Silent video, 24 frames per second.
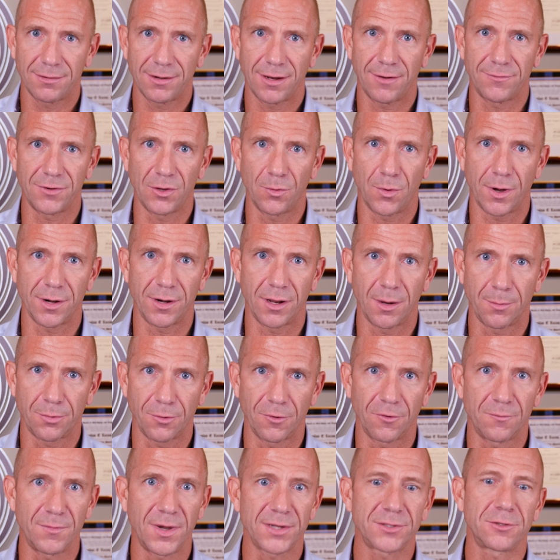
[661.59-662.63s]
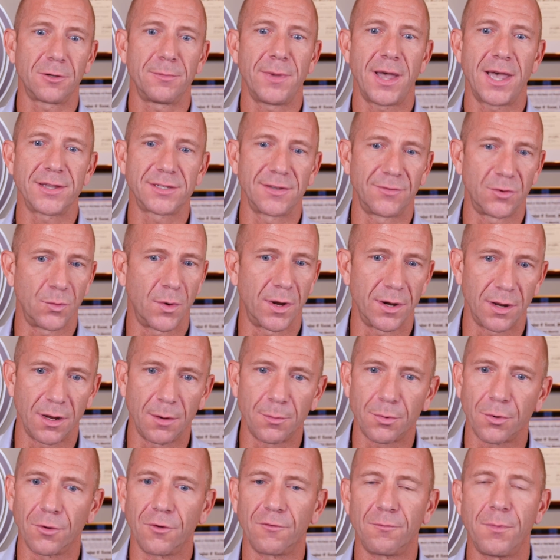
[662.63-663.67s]
If you want to improve muscle mass, if you want to
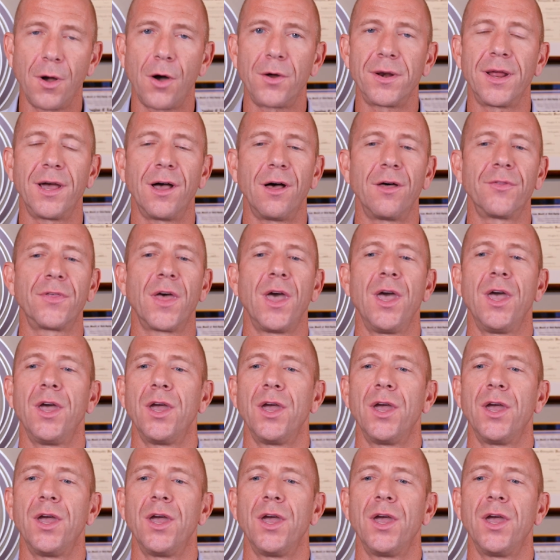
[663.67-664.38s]
improve bone health,